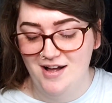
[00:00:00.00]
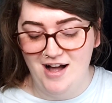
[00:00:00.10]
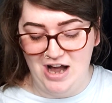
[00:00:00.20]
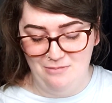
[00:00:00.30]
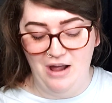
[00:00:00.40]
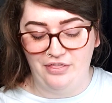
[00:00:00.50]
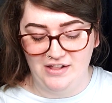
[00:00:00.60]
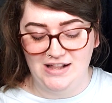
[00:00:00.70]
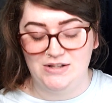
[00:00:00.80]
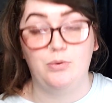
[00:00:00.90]
I
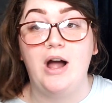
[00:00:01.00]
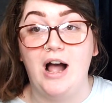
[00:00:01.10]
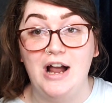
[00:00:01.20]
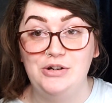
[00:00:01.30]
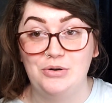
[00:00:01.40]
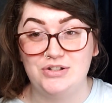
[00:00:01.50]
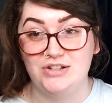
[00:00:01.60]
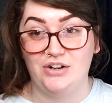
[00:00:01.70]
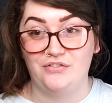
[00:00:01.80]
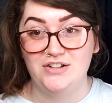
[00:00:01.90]
think that's why I noticed a
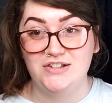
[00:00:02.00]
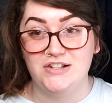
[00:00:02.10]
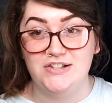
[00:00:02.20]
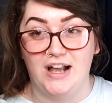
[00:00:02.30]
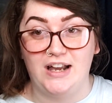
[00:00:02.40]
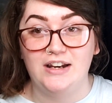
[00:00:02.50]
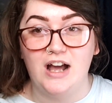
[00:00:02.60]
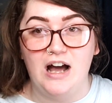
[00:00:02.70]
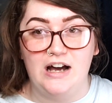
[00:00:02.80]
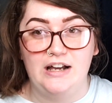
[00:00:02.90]
difference the second
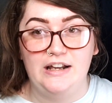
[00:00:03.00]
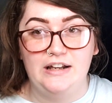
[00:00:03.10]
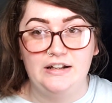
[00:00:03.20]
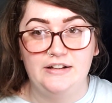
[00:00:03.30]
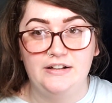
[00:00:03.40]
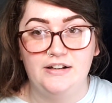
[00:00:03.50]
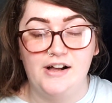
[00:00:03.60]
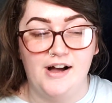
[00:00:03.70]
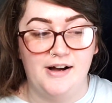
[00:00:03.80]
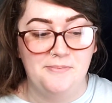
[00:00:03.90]
I
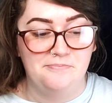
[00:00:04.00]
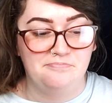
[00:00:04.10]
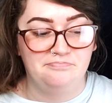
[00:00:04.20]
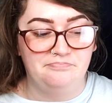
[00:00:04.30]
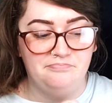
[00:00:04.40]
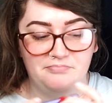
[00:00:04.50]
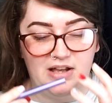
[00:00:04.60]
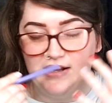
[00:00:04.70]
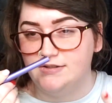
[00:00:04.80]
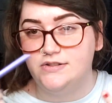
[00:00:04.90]

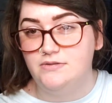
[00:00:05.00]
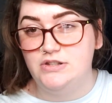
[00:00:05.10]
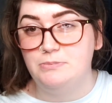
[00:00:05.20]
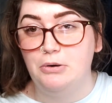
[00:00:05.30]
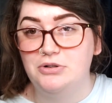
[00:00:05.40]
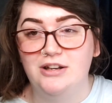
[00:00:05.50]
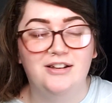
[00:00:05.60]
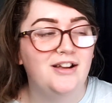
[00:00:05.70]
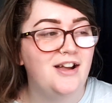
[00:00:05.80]
guess smoked it.